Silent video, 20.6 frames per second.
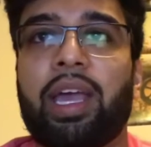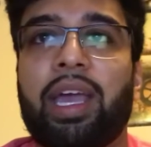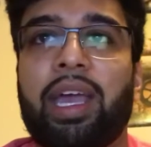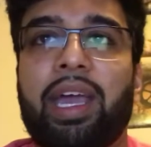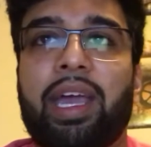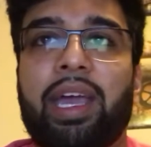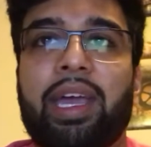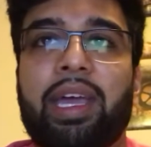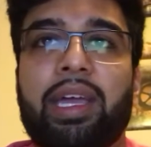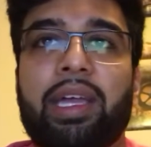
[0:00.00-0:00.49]

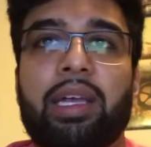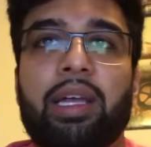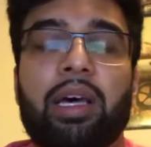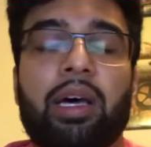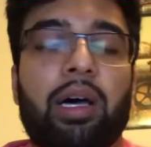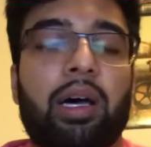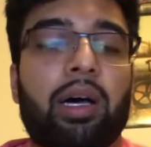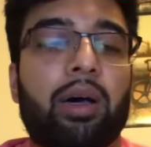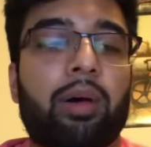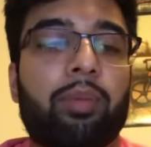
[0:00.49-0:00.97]
And
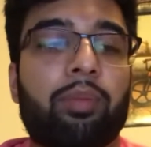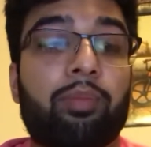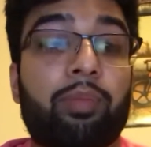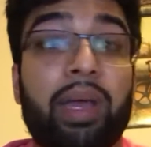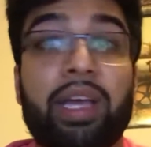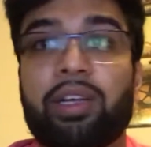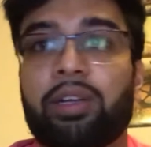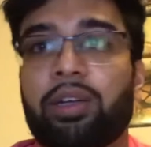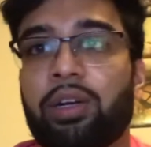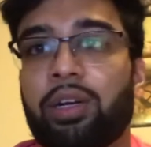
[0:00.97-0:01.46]

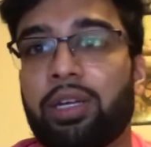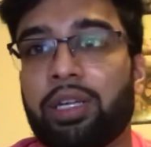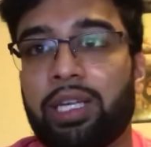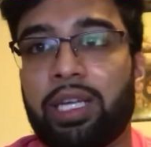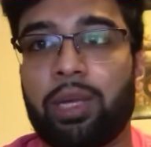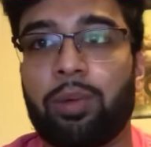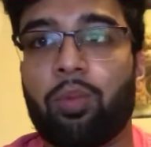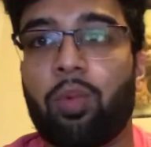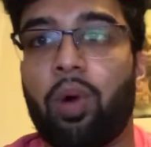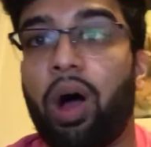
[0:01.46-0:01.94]
Bender,
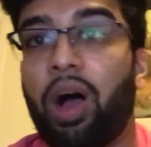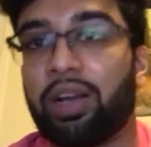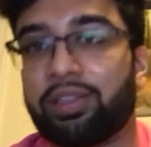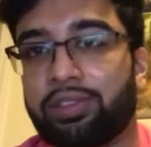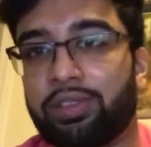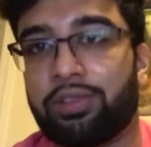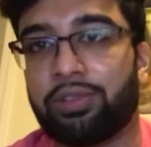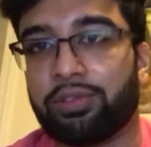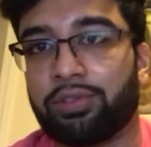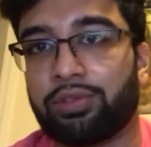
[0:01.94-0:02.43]
he
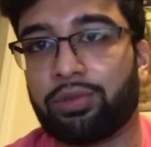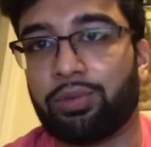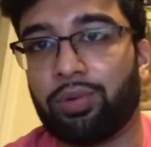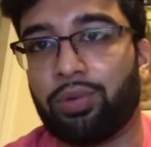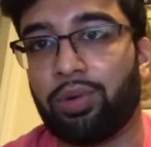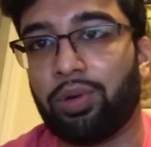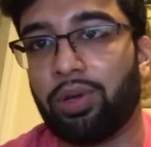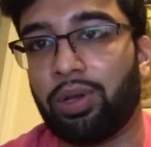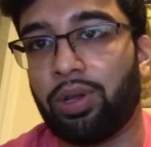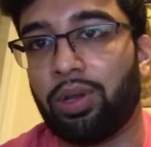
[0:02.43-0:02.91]
walks into
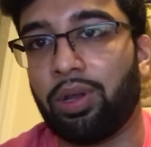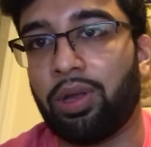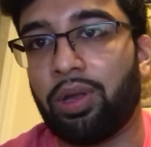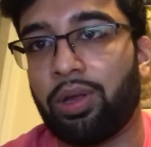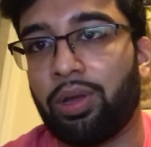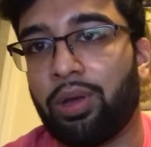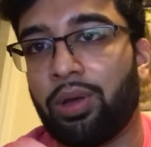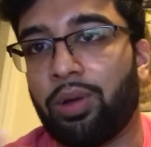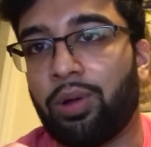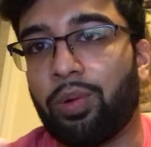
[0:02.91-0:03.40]
school,
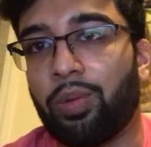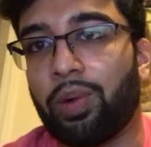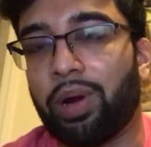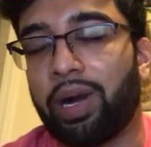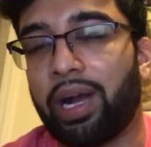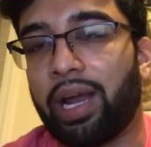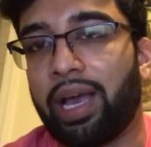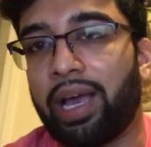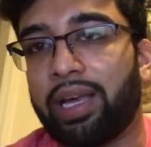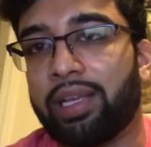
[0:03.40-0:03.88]

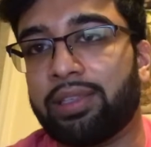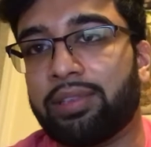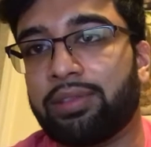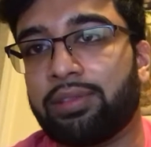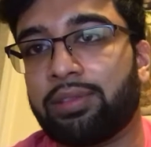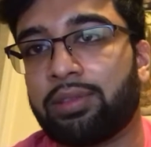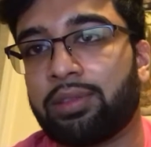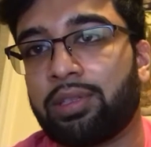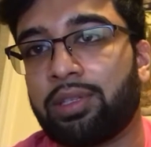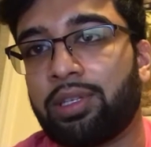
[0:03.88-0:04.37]

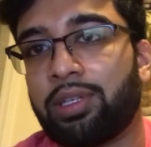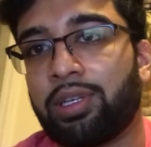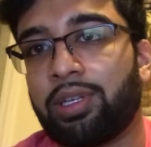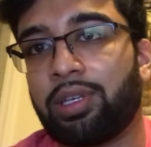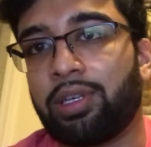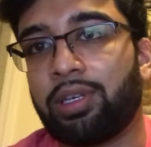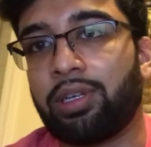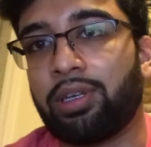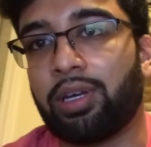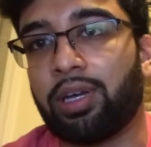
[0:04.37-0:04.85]
whereas
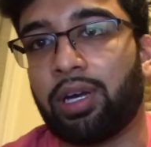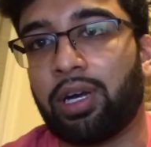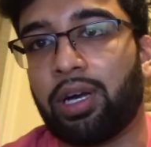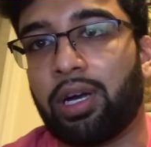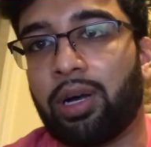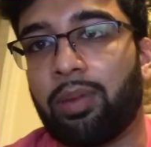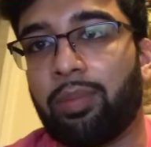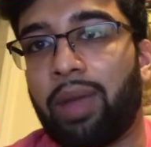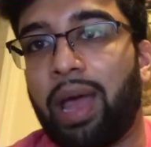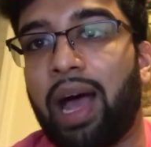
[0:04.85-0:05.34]

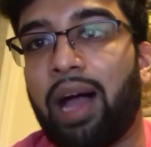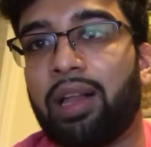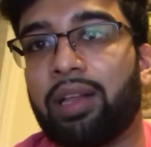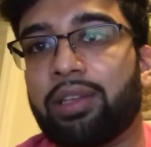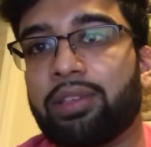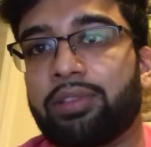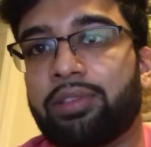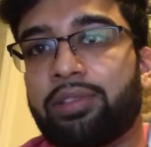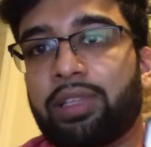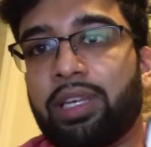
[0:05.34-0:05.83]

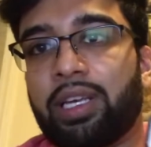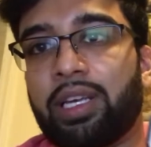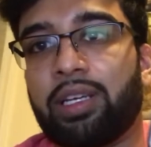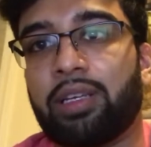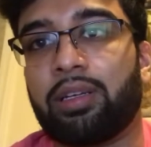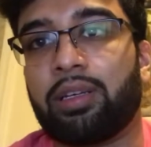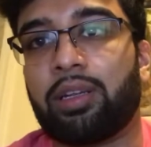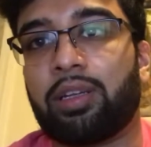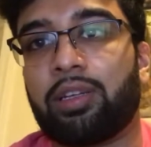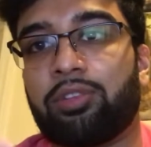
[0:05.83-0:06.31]

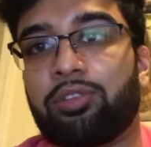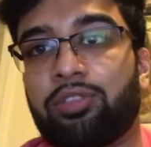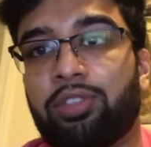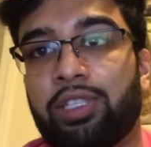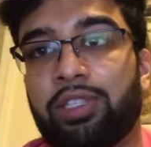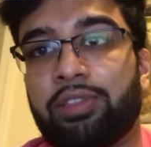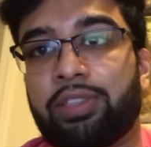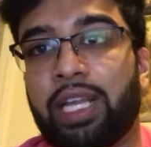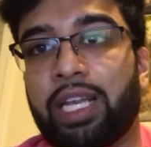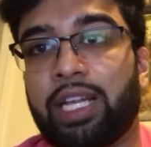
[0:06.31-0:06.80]
Allison,
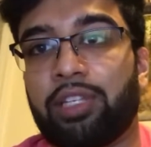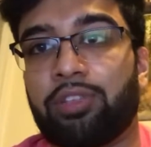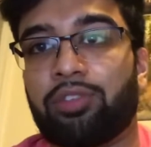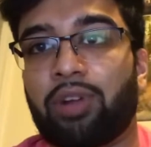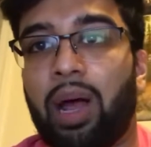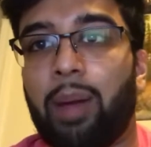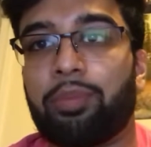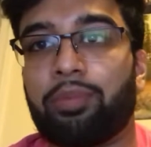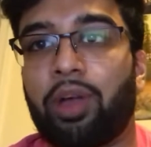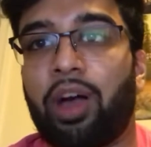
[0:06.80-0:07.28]
she's getting
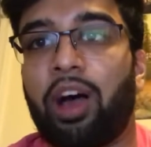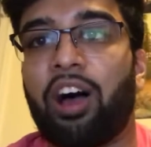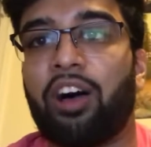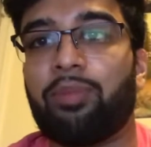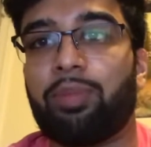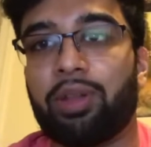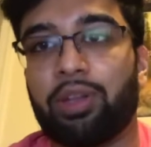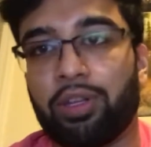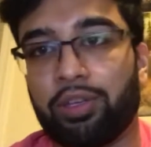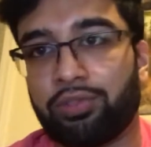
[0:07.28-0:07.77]
dropped
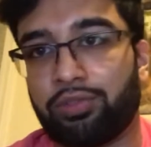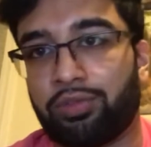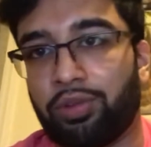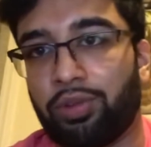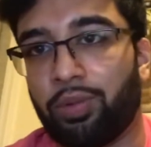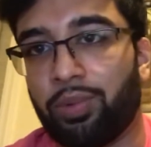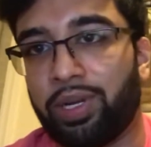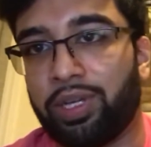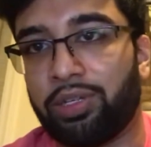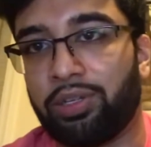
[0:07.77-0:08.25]
off but looks through
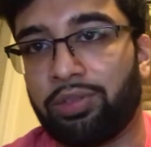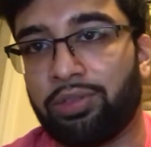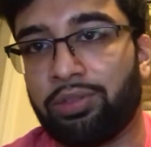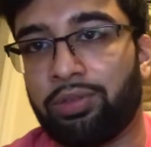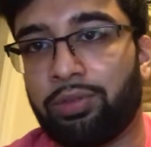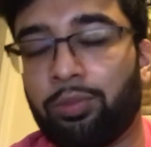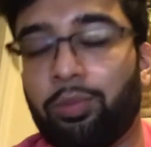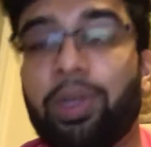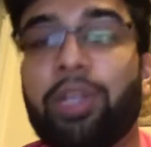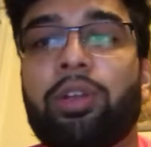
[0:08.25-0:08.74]
the
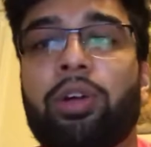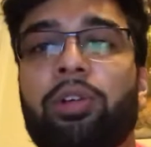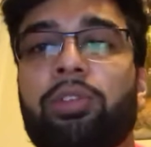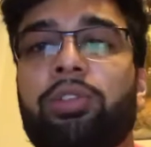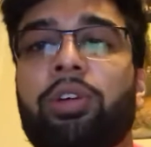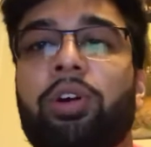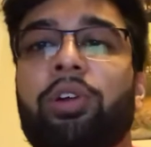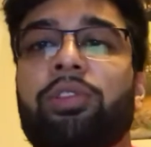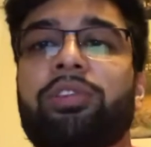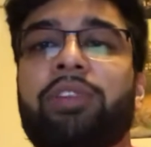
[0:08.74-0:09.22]
window
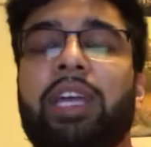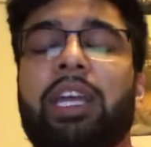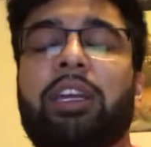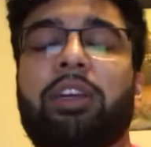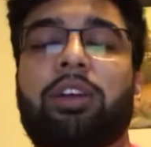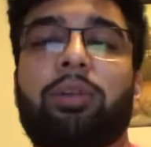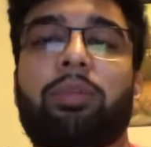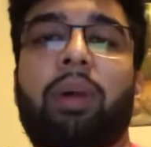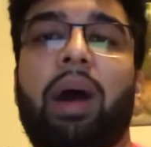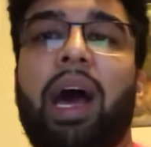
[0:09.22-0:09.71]
to go say
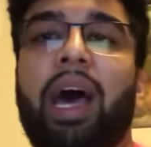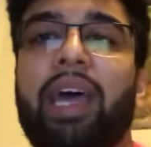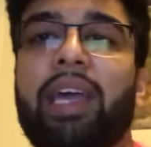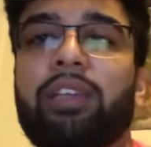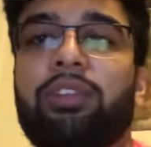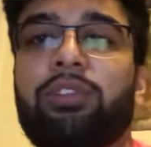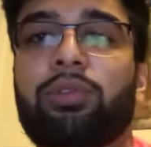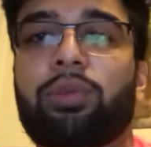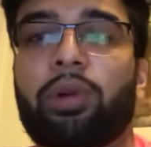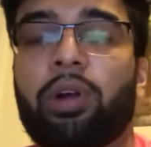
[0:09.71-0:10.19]

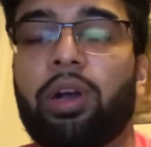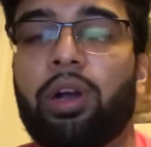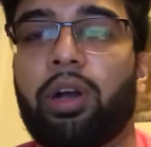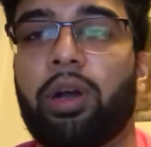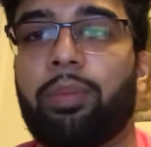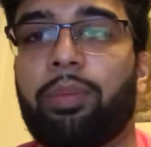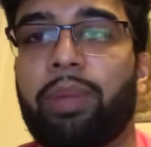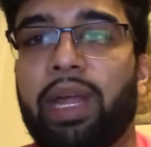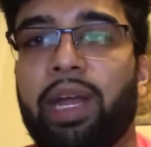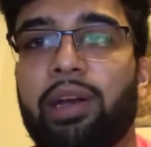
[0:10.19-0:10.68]
goodbye to
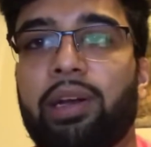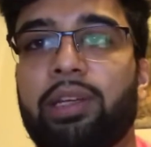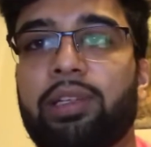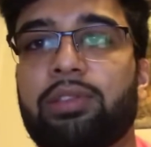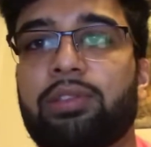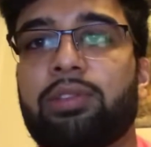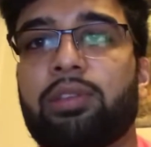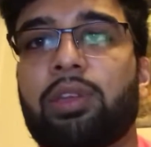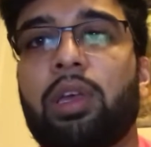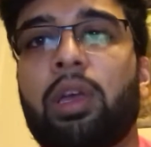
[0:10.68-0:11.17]
her
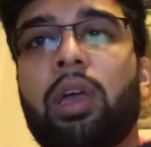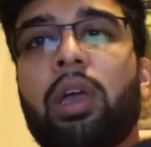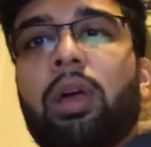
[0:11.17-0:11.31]
parents,